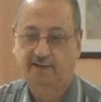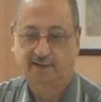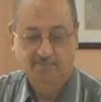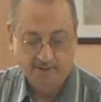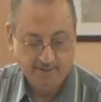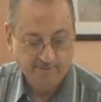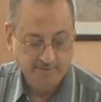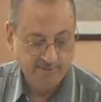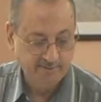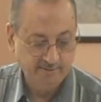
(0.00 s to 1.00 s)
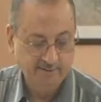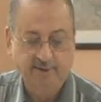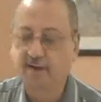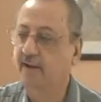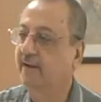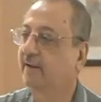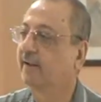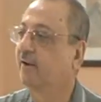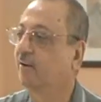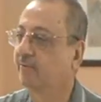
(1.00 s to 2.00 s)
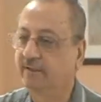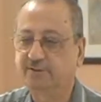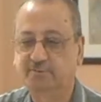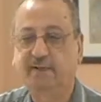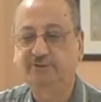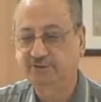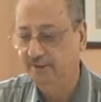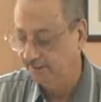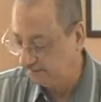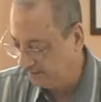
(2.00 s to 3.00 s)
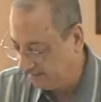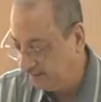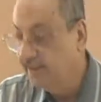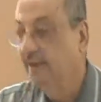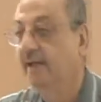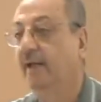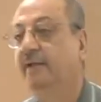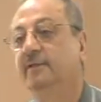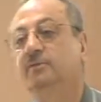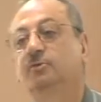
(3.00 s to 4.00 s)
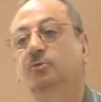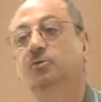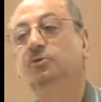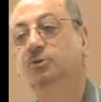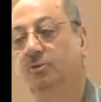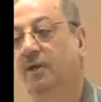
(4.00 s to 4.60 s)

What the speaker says: admire it and I always mention it, and soon you will